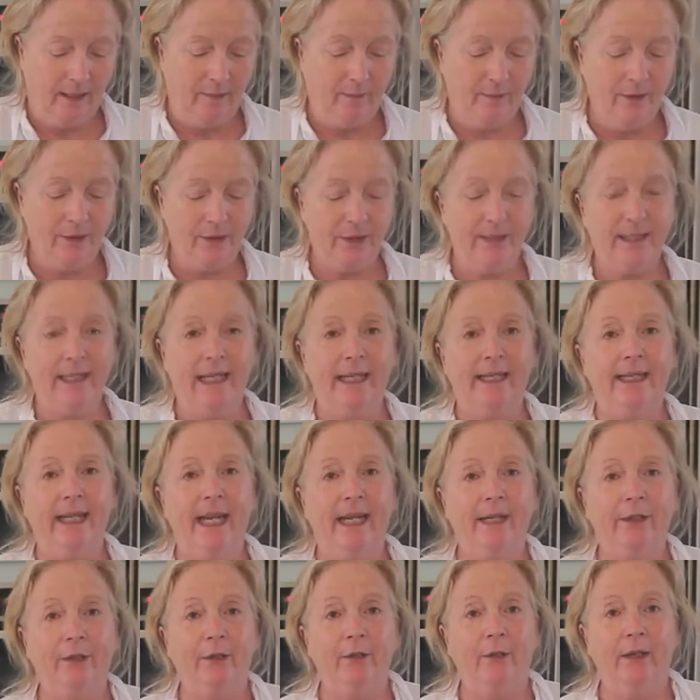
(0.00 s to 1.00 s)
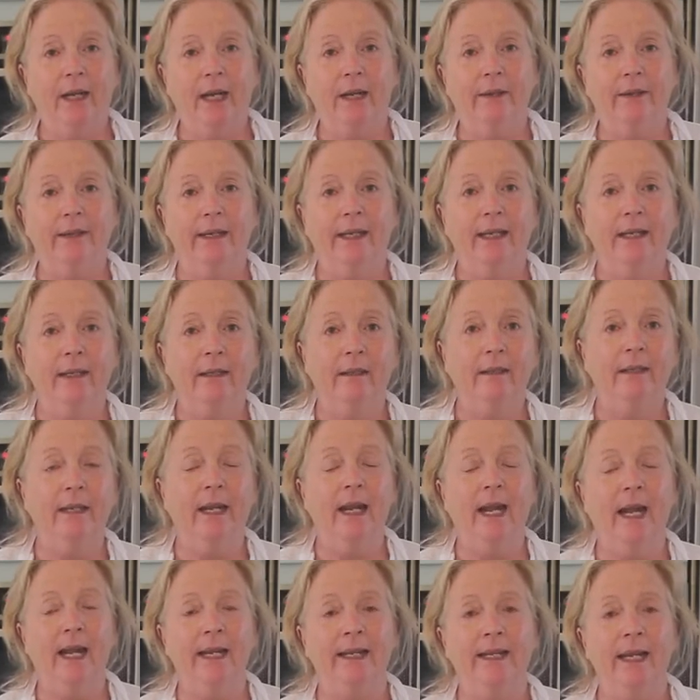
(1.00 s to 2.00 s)
We'll just let that cook out there,
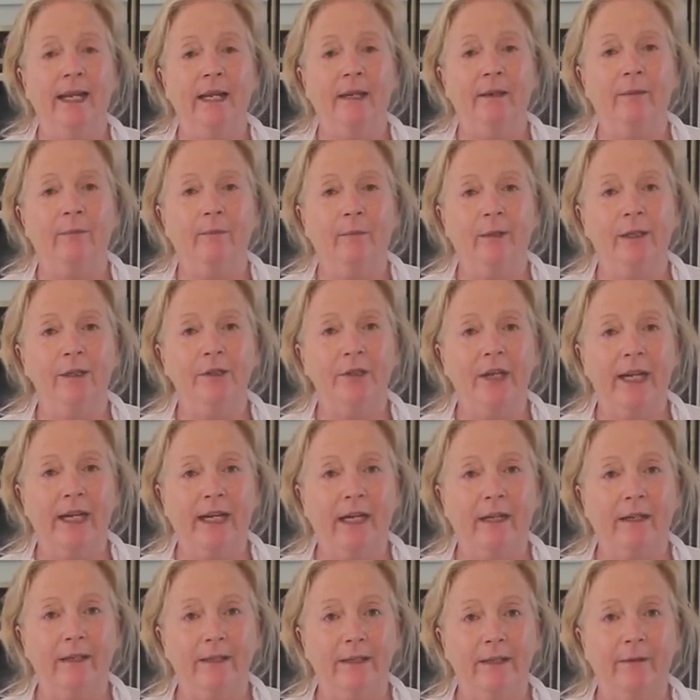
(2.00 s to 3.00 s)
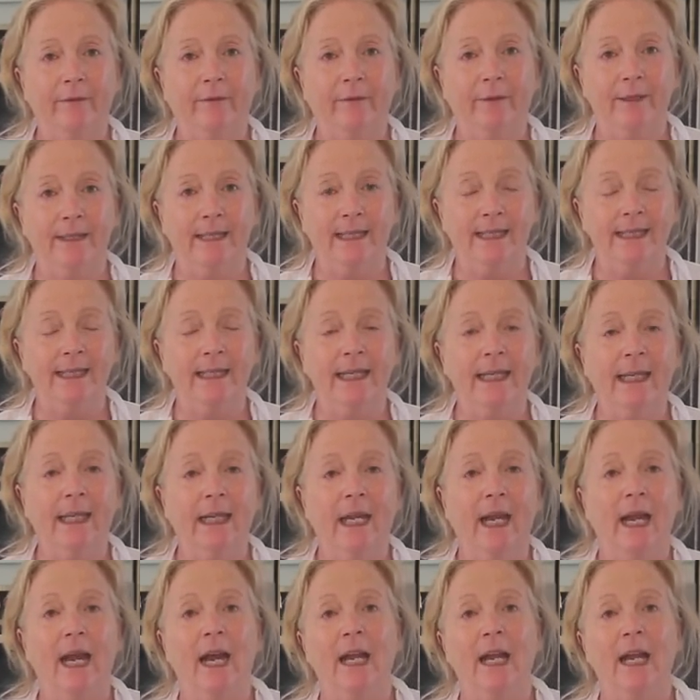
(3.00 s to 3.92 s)
and then we'll check it for seasoning,